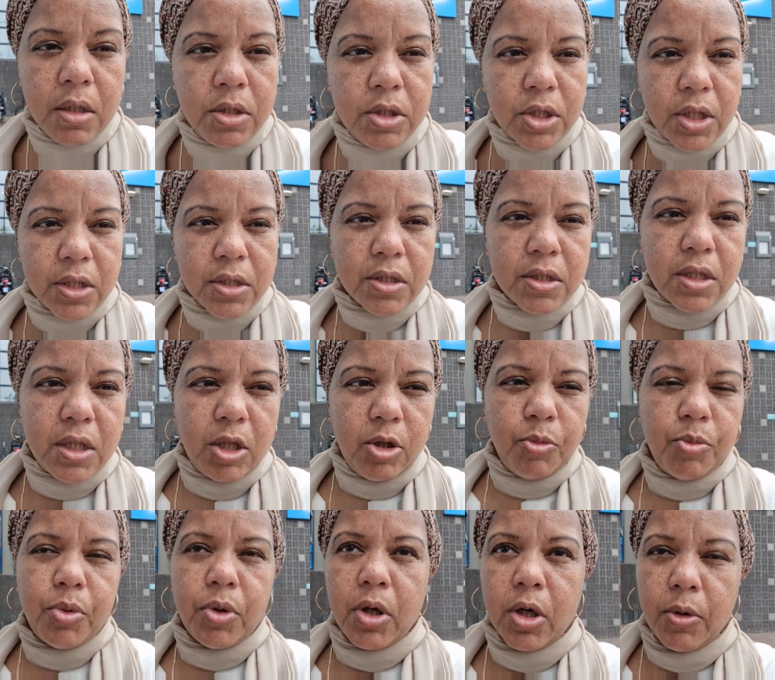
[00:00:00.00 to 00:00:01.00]
just
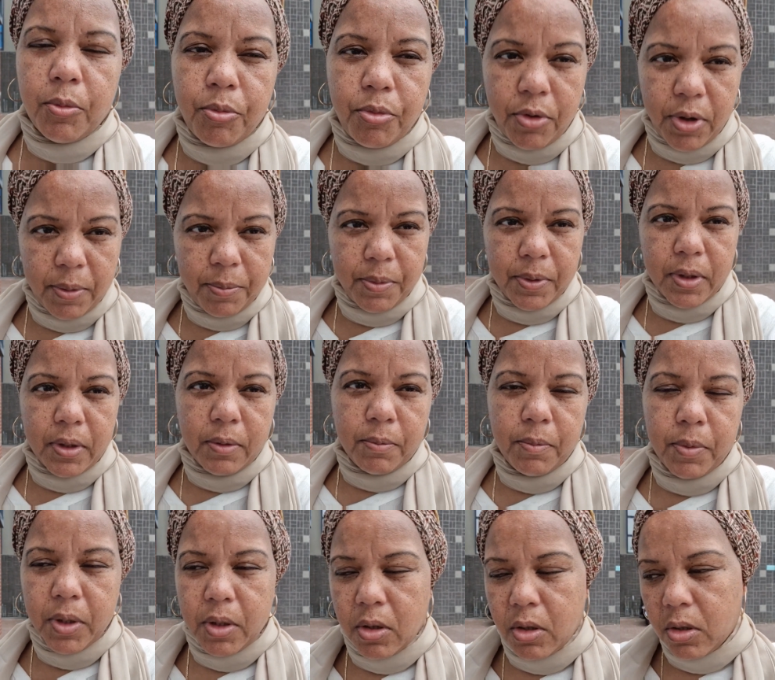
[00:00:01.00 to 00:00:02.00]
keep on
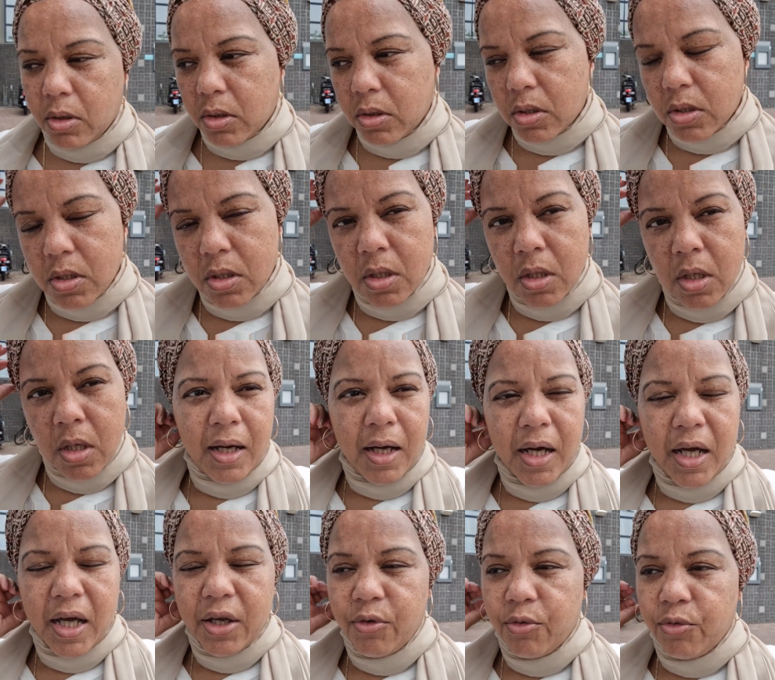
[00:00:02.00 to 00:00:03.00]
prepping because
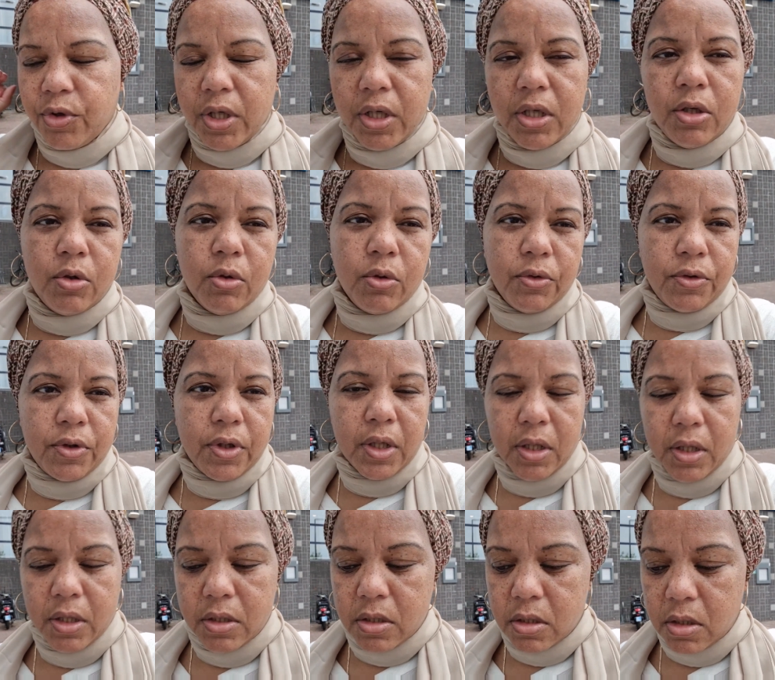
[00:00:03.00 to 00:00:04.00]
I really don't
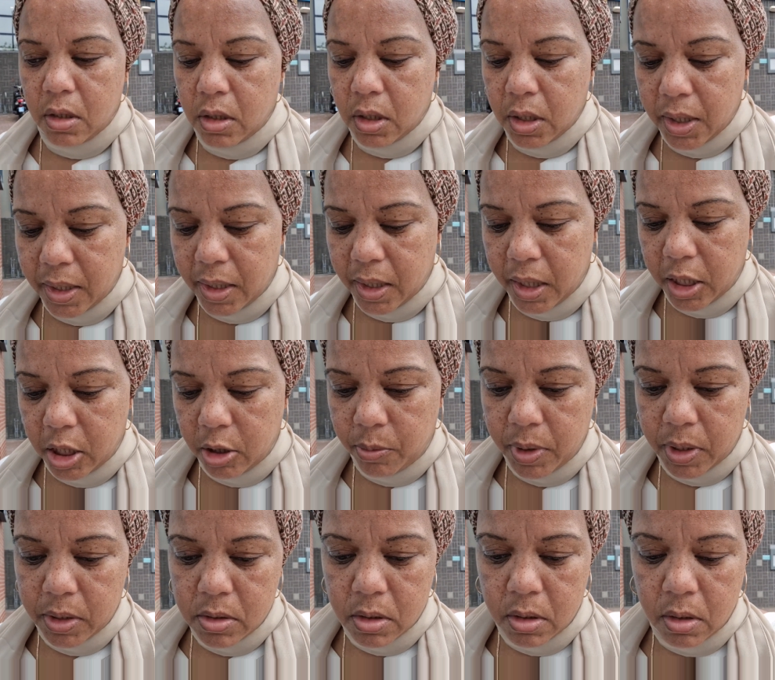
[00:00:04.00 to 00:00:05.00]
think it's gonna get any
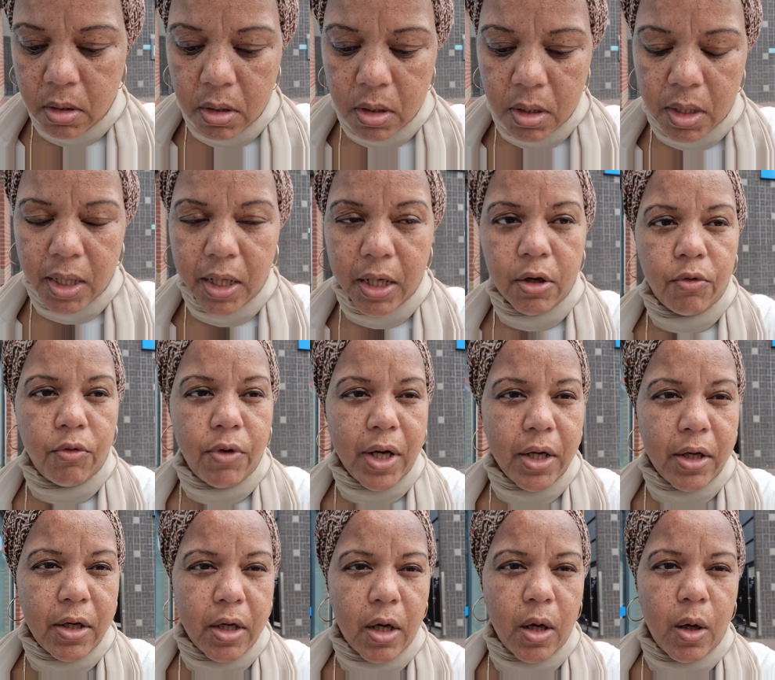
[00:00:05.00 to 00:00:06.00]
better. Like
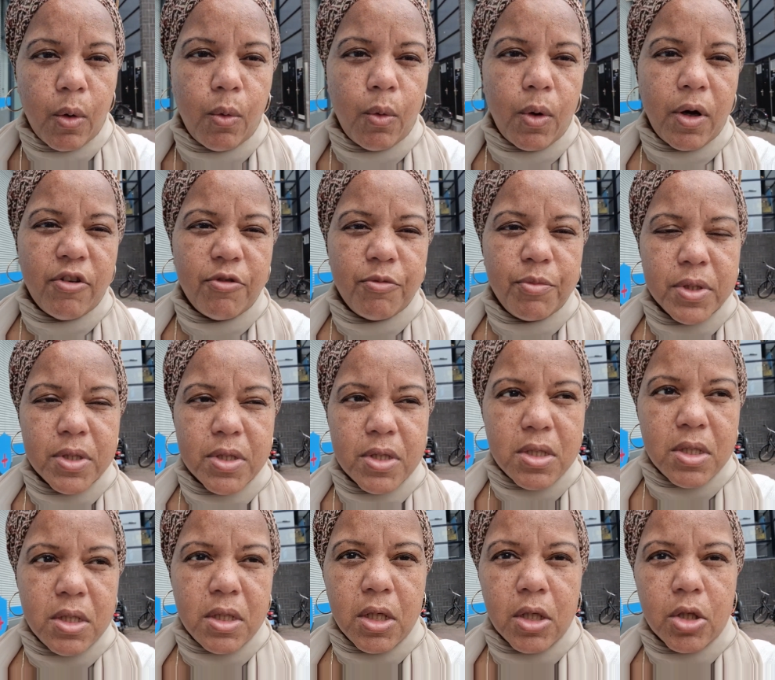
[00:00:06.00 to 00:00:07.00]
right now, I've been
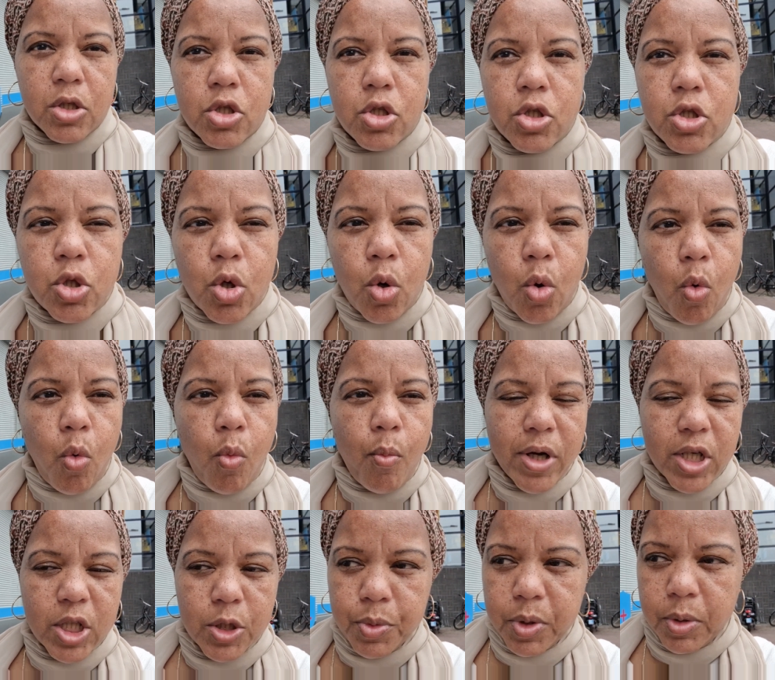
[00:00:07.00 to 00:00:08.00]
seeing so
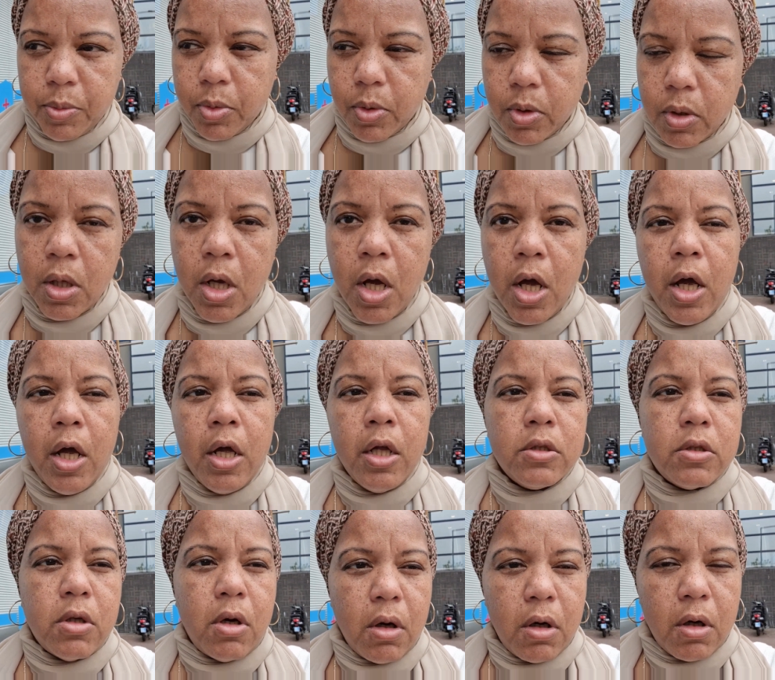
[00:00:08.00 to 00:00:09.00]
much people
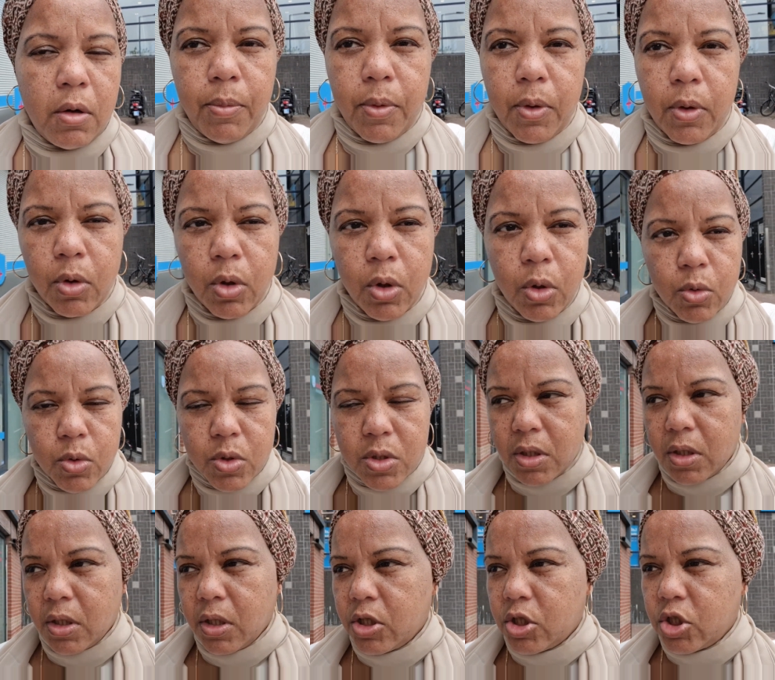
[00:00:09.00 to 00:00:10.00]
talk about
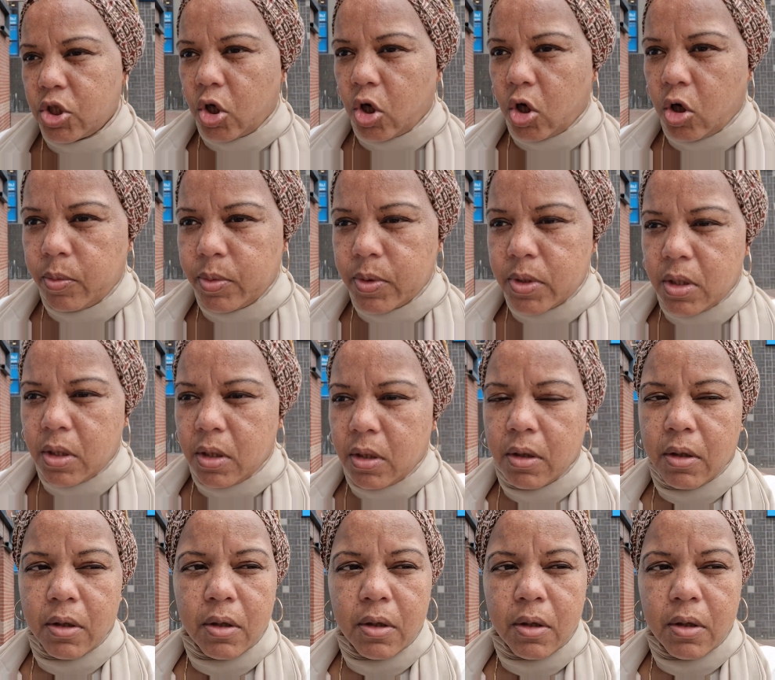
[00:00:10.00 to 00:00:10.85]
losing their jobs.